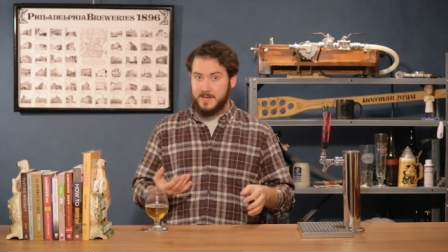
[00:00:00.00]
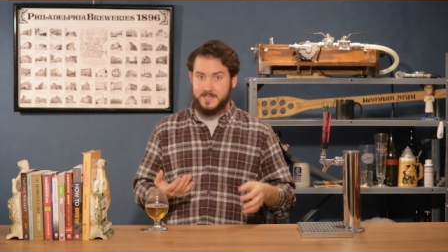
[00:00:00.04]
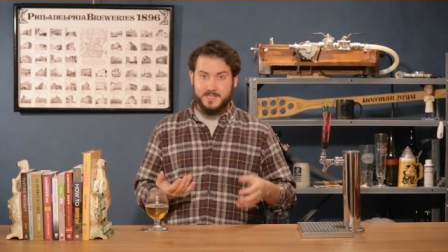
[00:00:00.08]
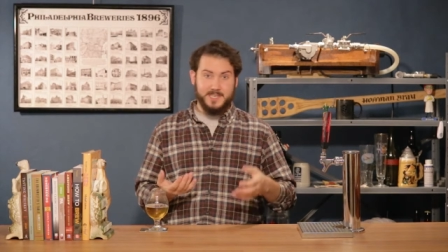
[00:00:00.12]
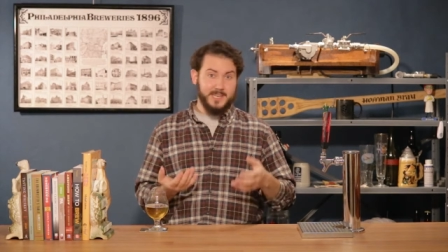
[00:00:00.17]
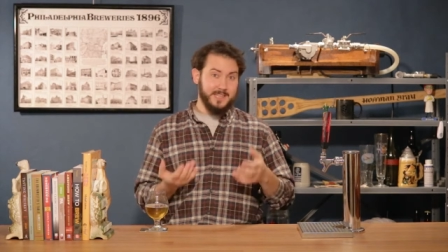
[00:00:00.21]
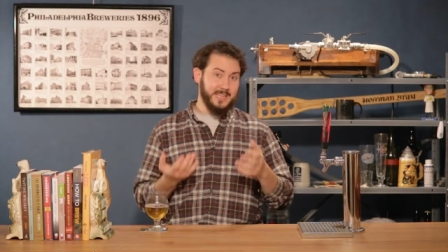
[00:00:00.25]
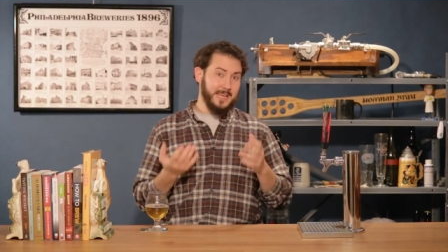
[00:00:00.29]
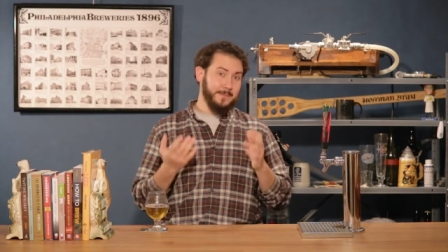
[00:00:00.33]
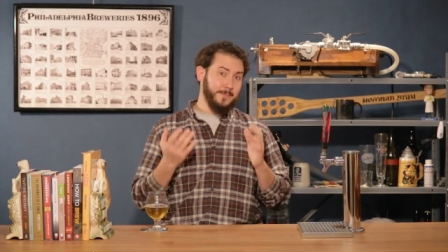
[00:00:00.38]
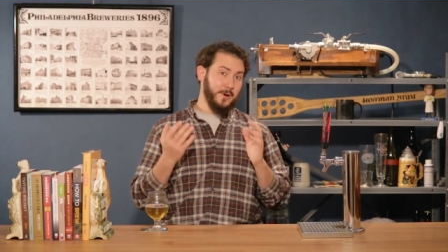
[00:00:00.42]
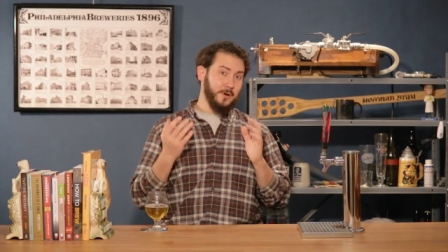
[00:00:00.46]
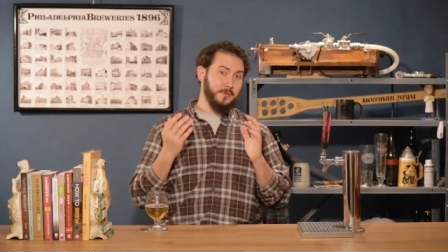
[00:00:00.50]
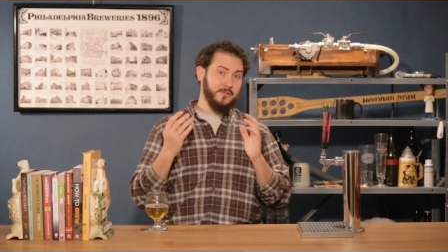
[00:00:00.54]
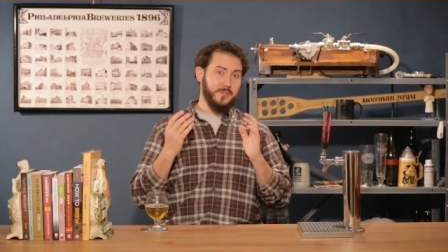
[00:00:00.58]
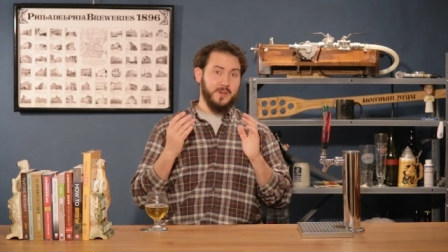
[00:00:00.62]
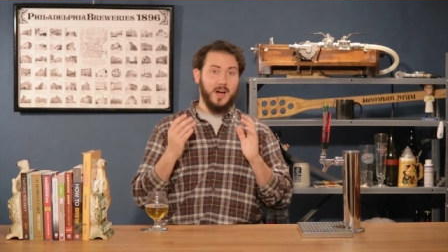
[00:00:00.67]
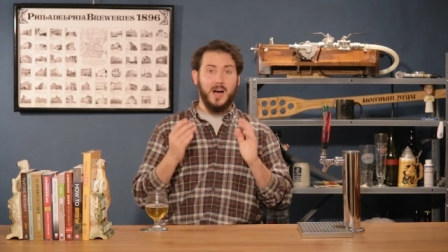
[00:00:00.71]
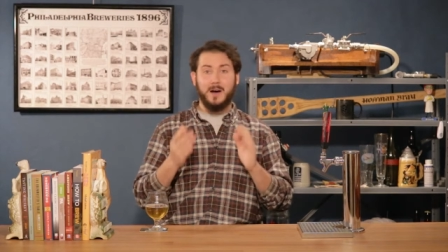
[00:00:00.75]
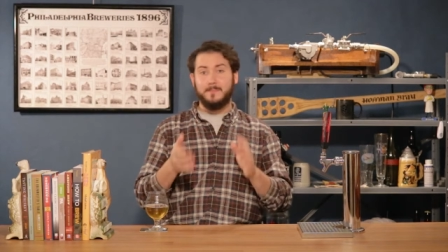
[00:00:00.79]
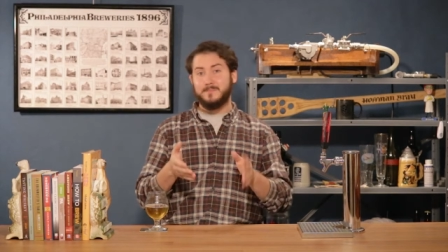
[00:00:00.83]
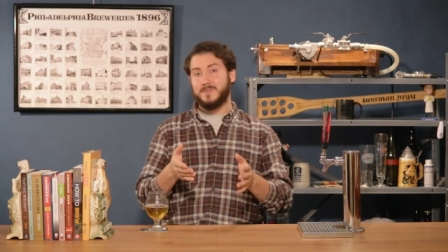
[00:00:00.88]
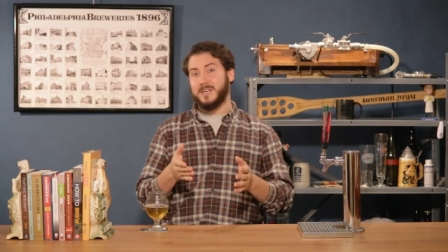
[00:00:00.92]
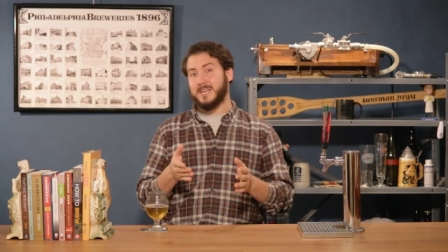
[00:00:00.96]
See, they both
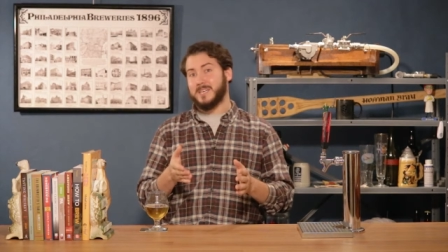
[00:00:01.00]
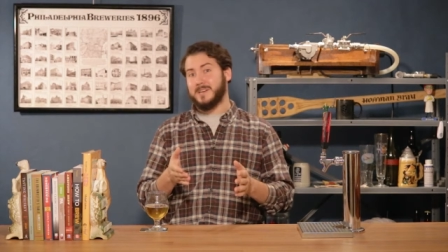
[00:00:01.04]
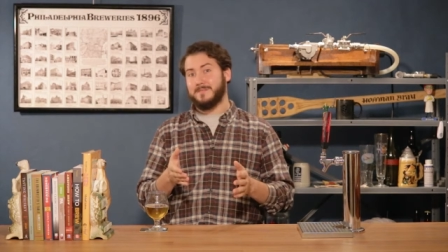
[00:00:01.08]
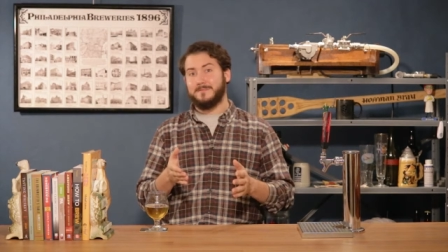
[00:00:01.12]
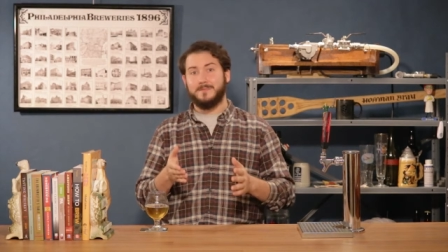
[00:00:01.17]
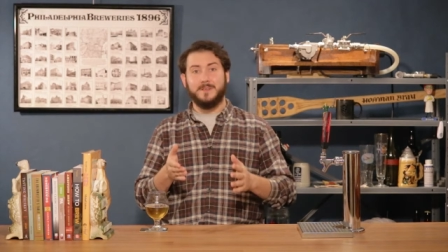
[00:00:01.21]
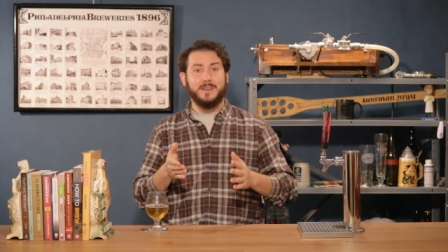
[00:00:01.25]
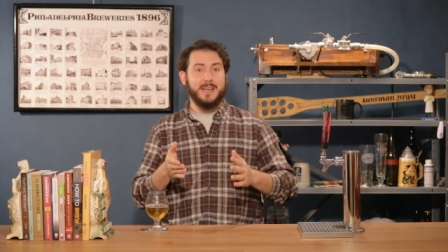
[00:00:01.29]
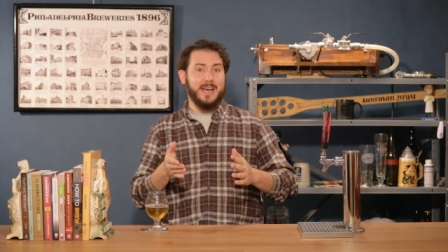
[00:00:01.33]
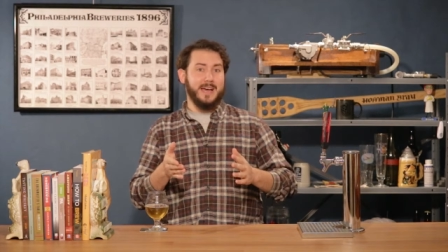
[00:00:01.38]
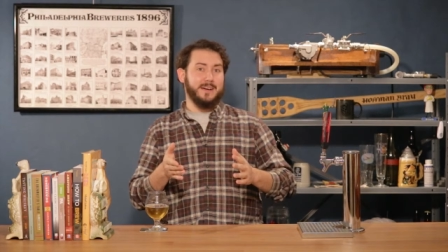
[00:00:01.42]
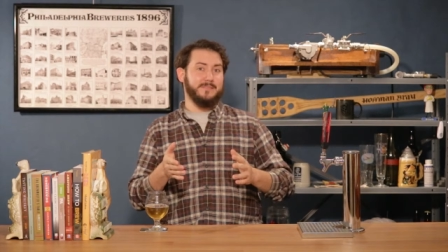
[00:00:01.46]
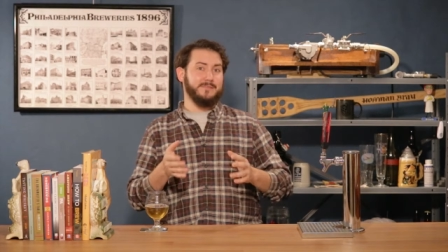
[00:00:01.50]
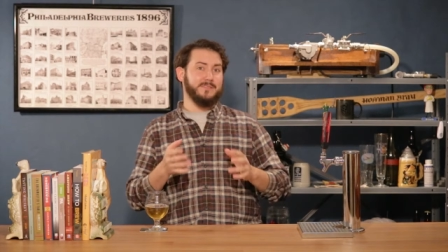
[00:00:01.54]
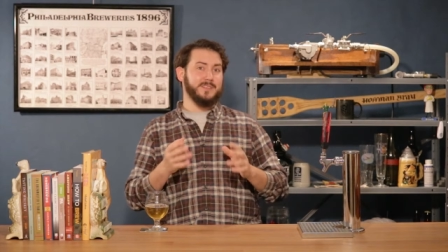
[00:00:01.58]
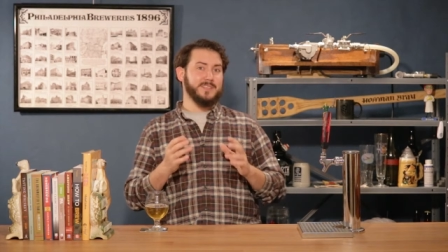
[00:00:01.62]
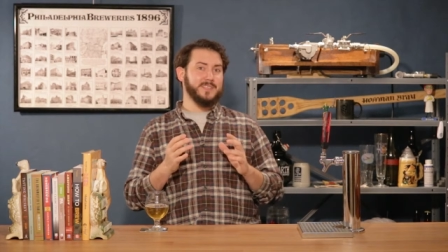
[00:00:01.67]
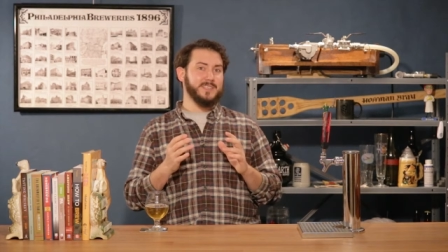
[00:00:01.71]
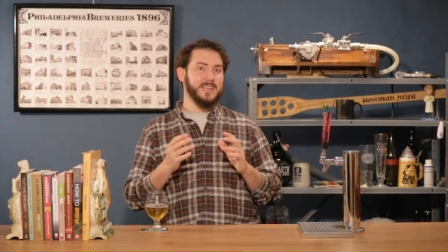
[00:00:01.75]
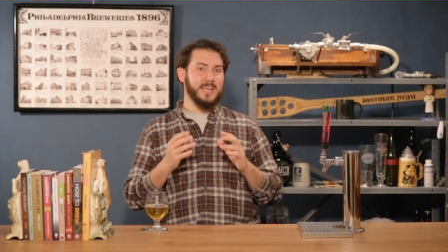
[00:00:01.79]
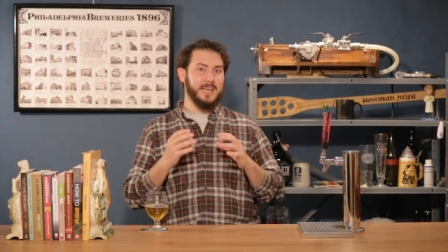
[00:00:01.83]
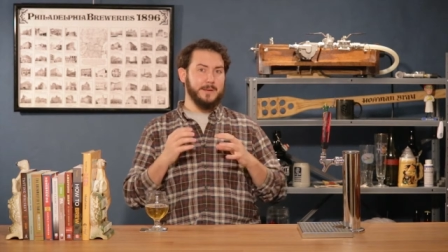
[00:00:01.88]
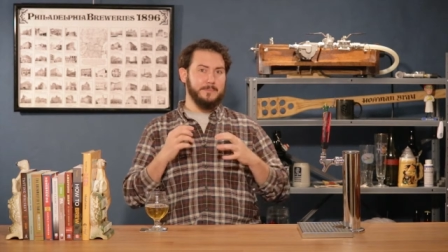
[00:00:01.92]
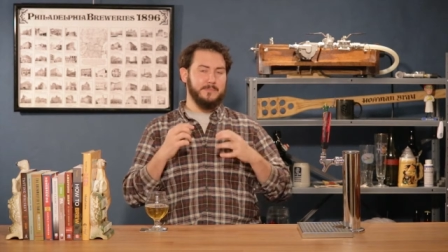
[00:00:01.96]
objectively have the
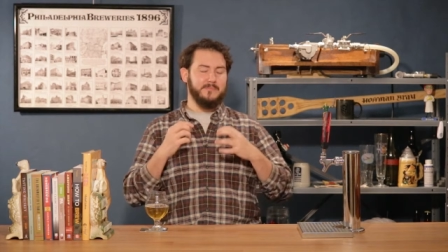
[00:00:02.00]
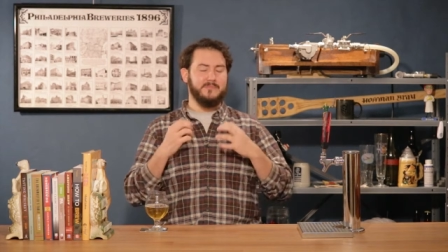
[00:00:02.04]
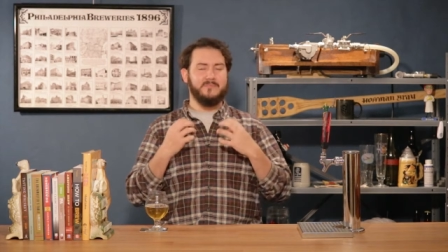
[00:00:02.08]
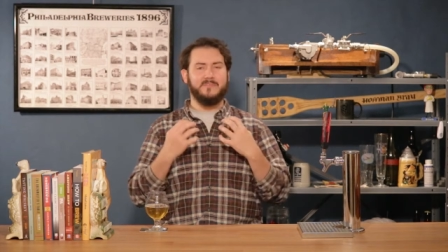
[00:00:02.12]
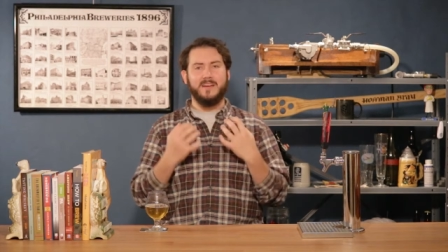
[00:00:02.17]
same